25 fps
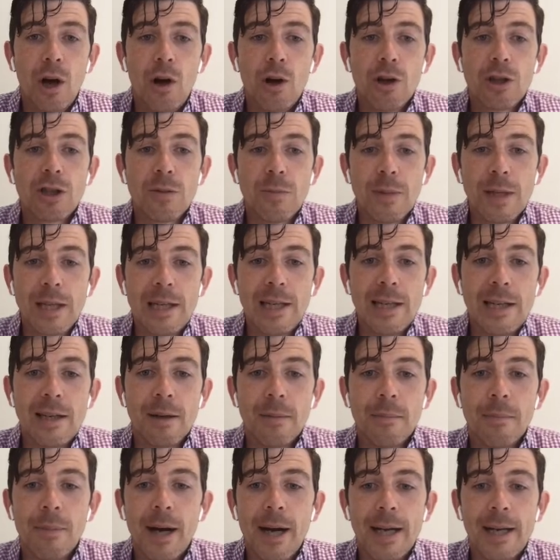ultimately
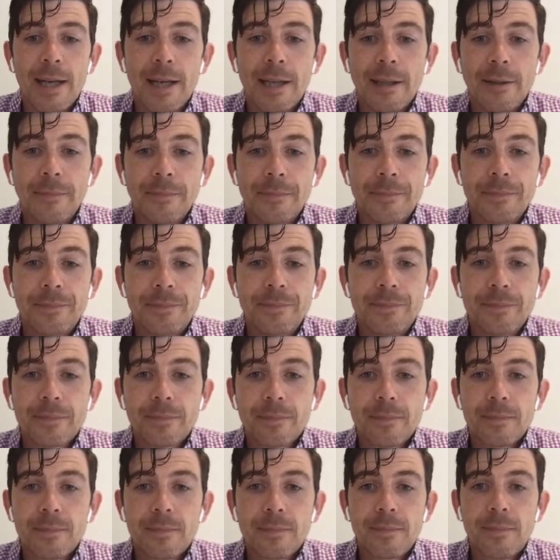combining
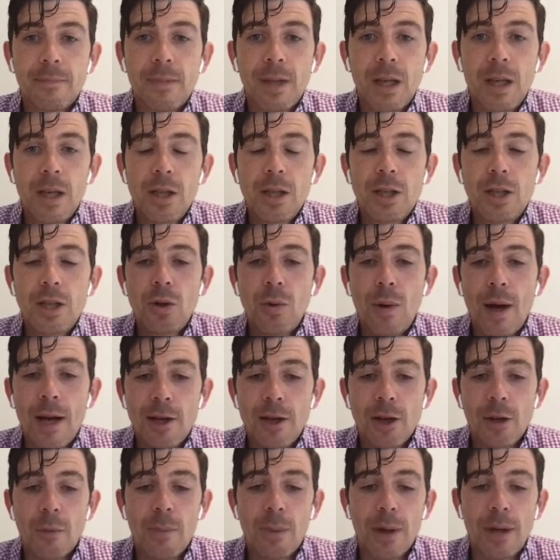to end
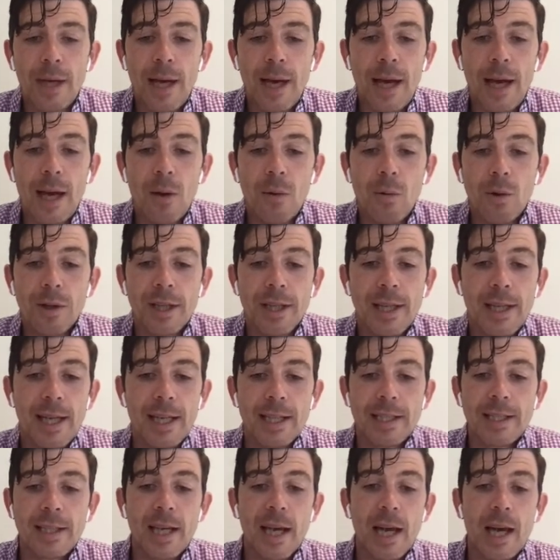up with an
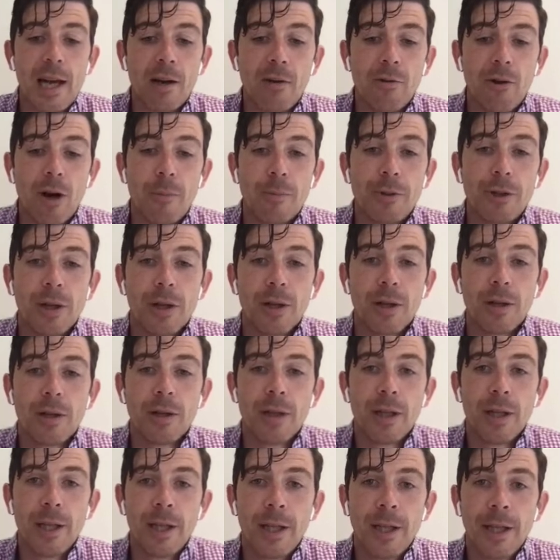ACL rupture.
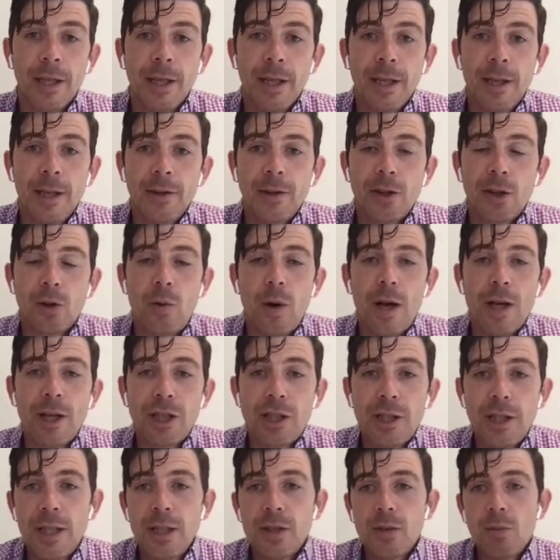The
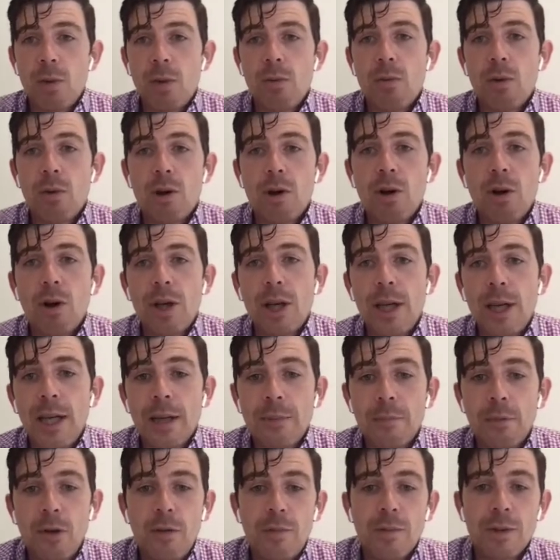question is, when we're looking
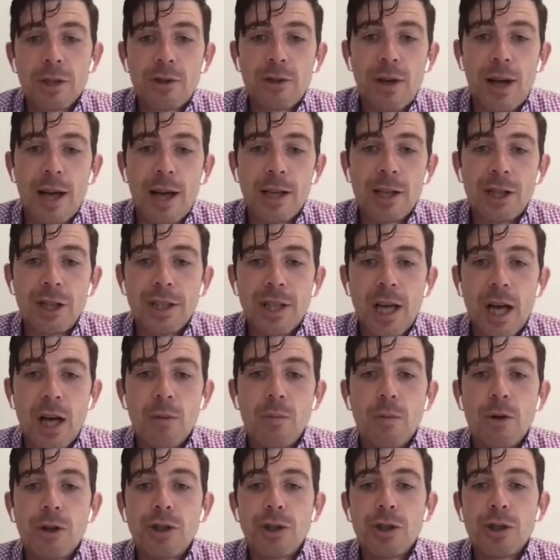at movement strategies, how
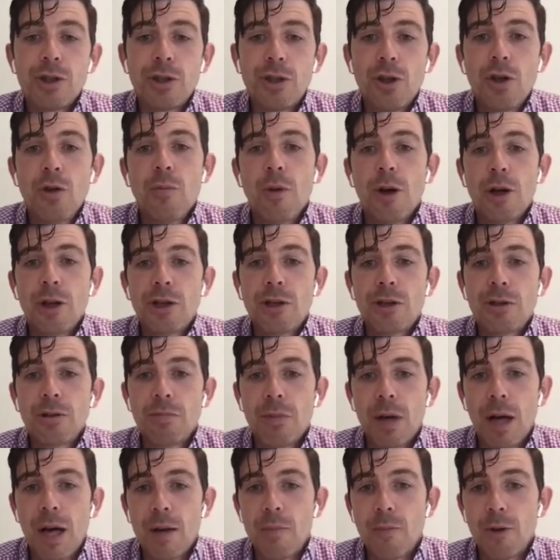much is too much?
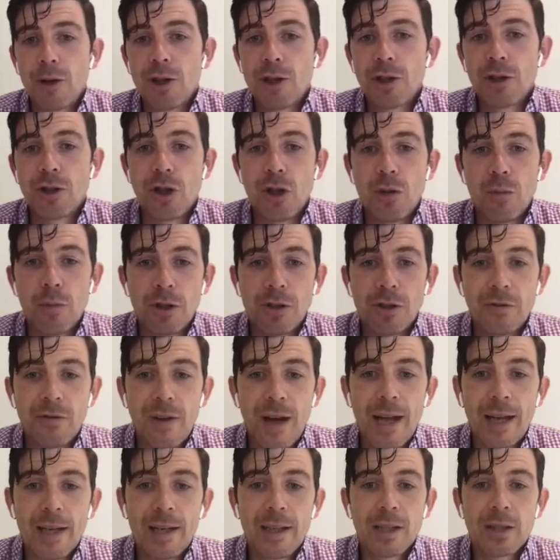How much is too much
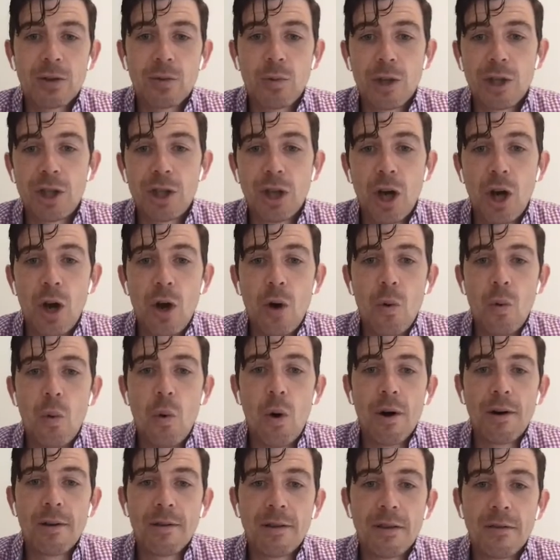valgus? Which
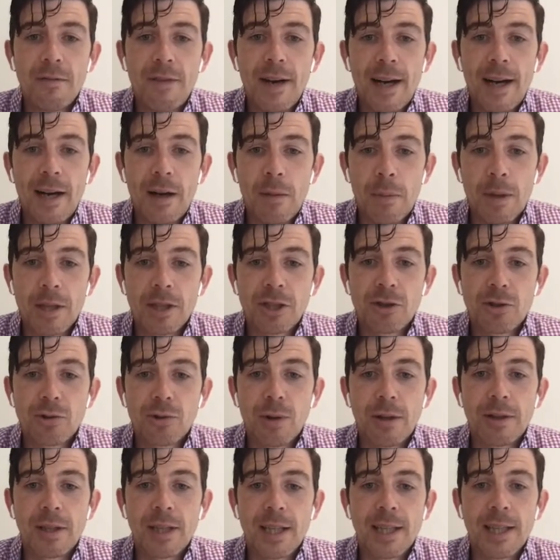one of the variables
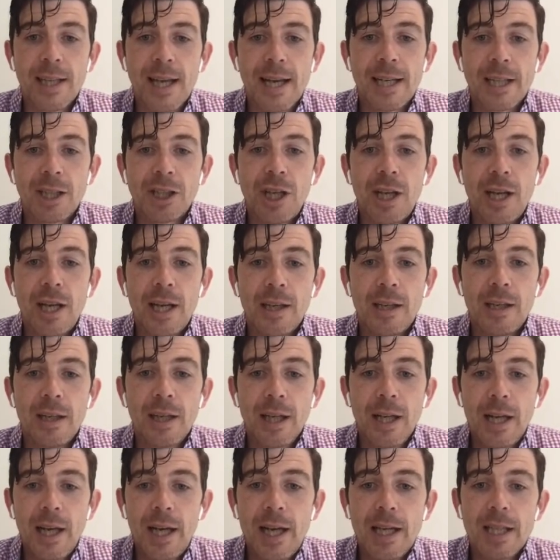throughout the kinetic chain
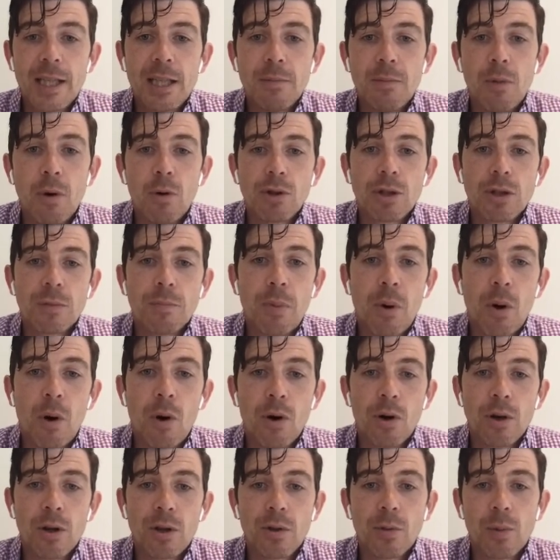is the most
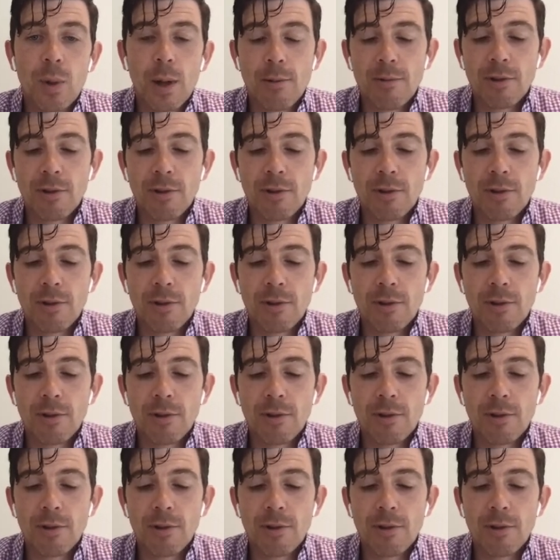important